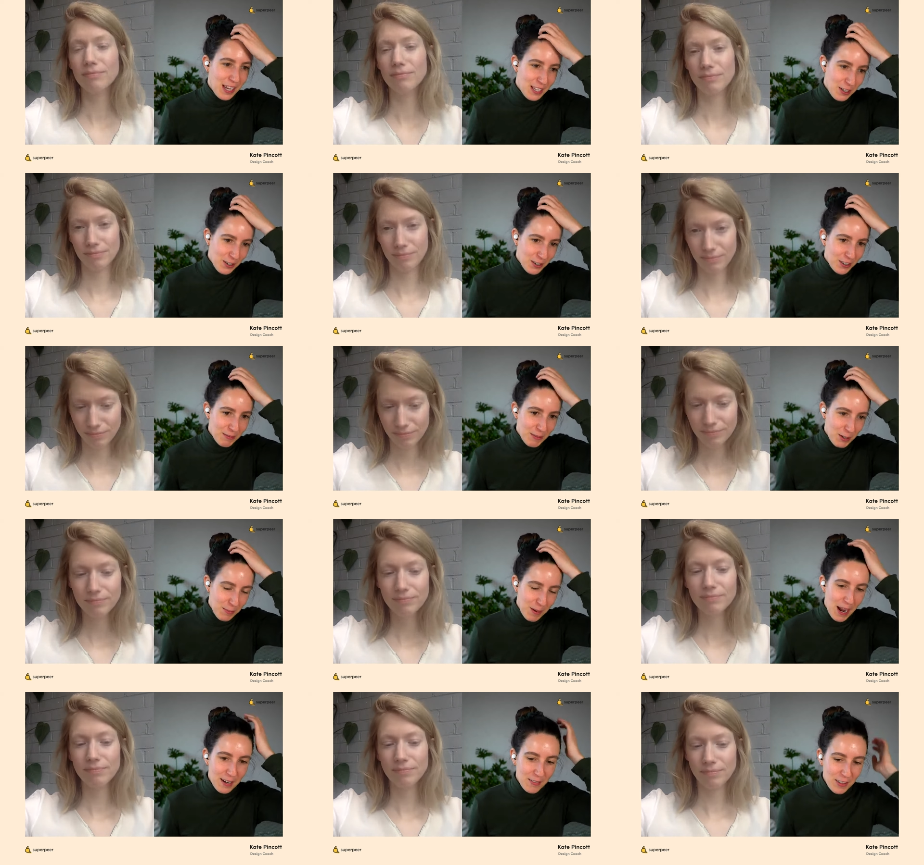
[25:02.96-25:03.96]
Speaker 1: like you're you're
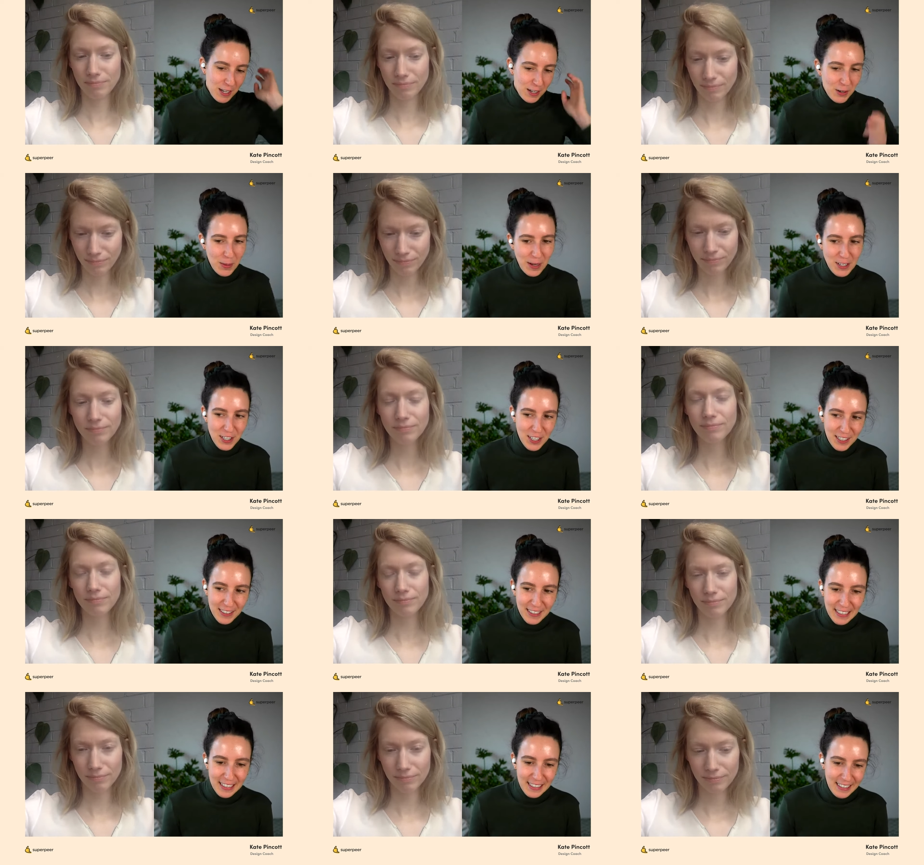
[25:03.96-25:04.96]
part of that equation.
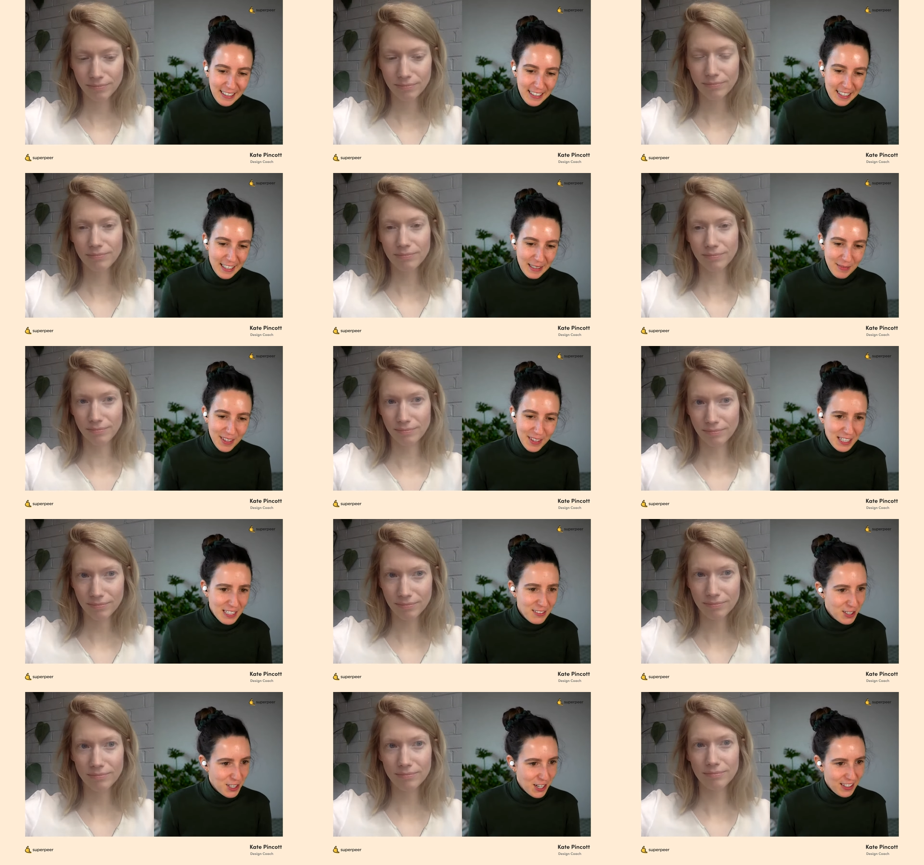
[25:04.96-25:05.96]
Um, thanks
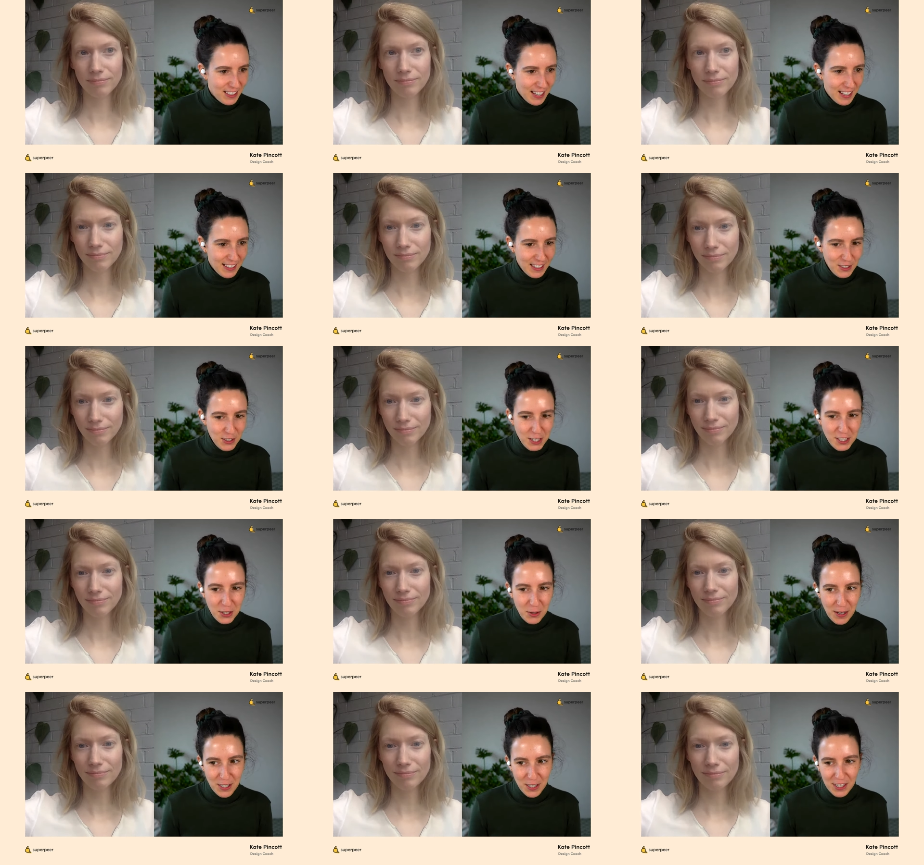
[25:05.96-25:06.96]
for sharing that, that trust
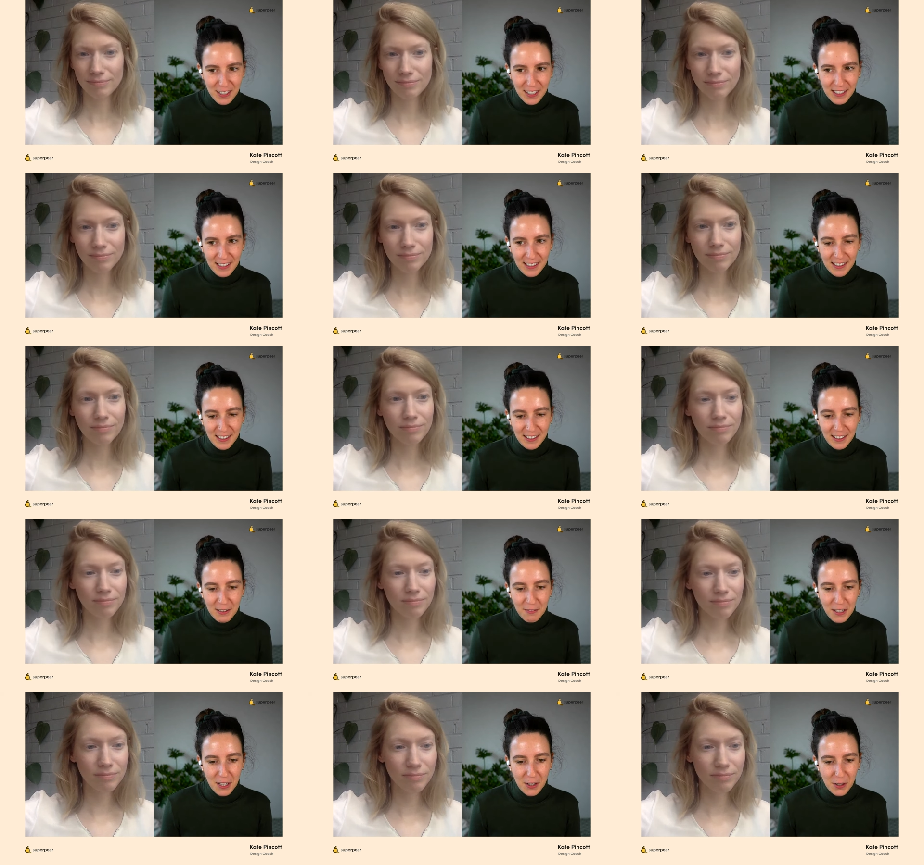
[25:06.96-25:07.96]
equation. I, I
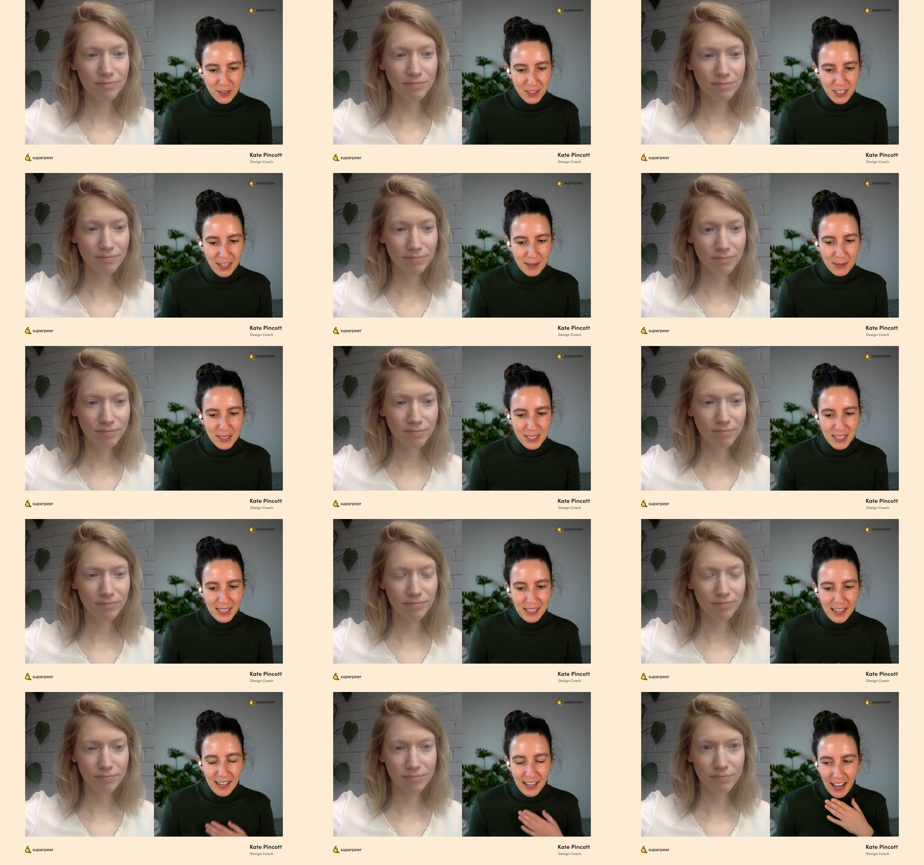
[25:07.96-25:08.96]
love that concept.
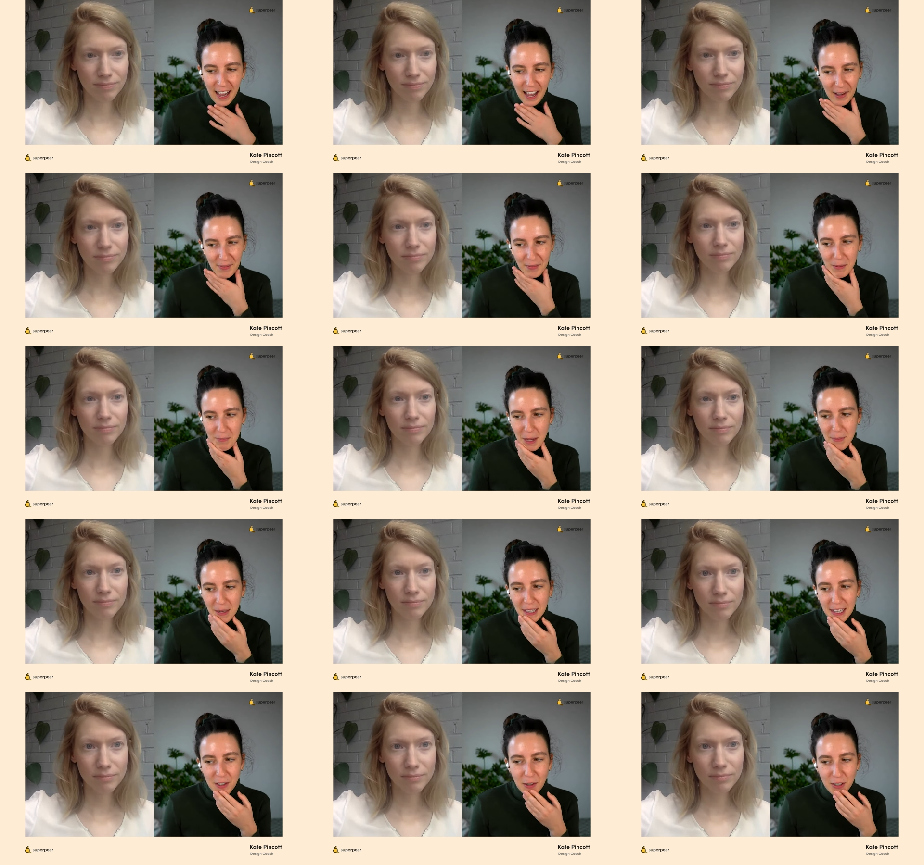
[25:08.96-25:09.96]
Um, maybe
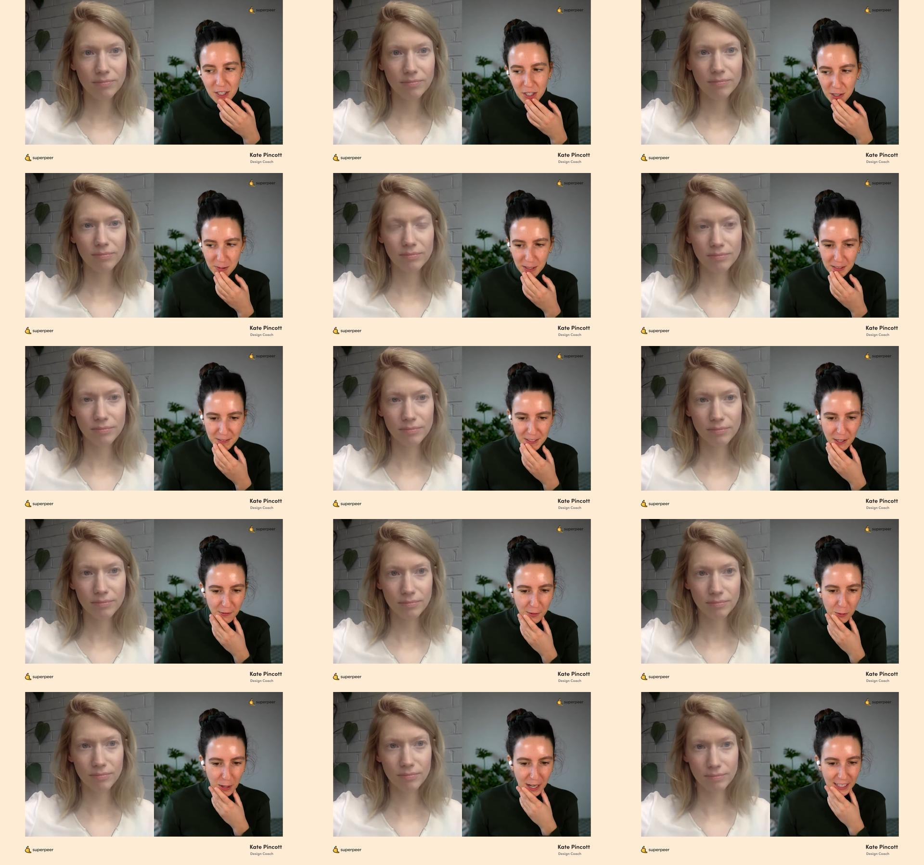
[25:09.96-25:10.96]
like on the topic of
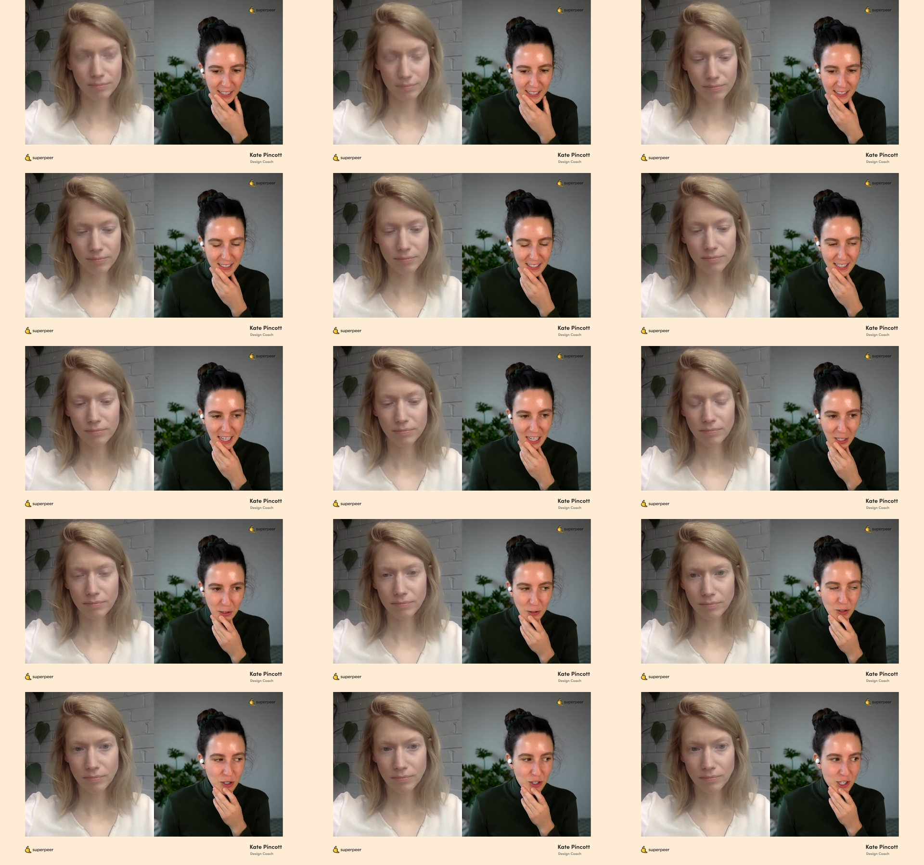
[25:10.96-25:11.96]
self-awareness, can
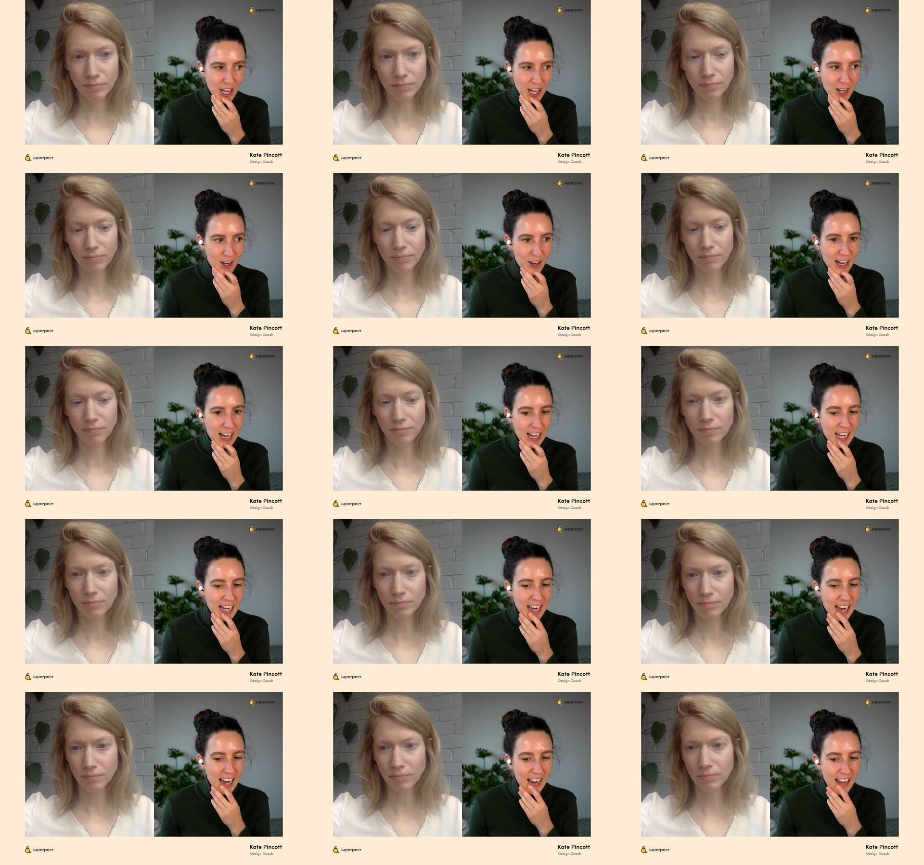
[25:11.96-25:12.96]
you share
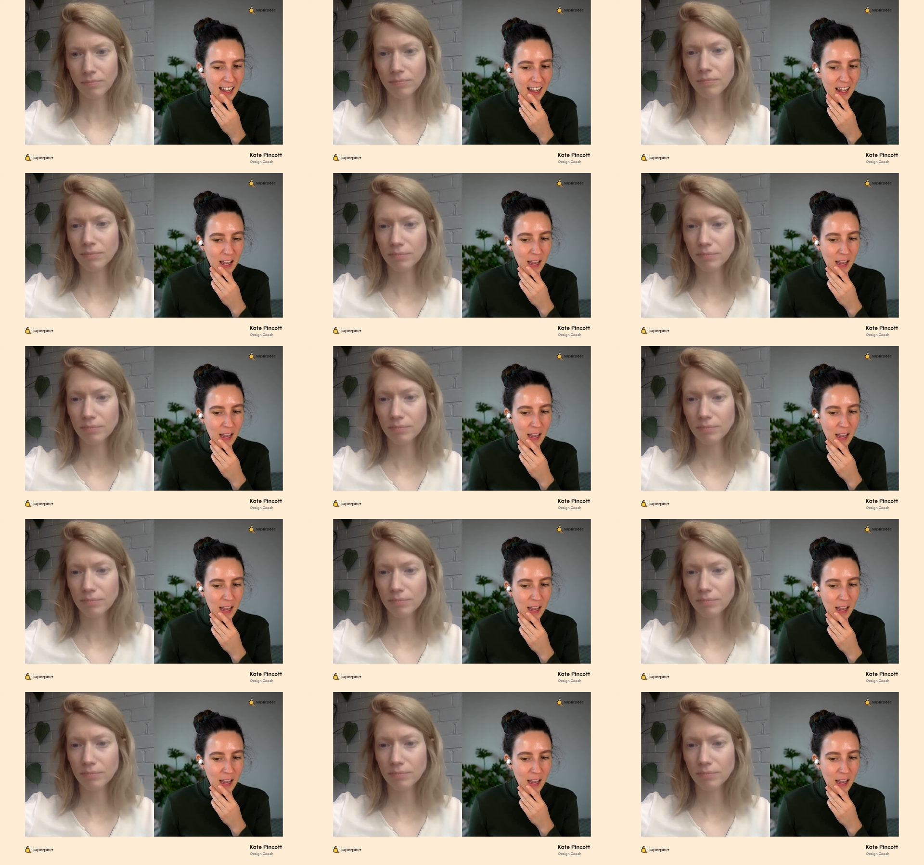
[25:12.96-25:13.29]
any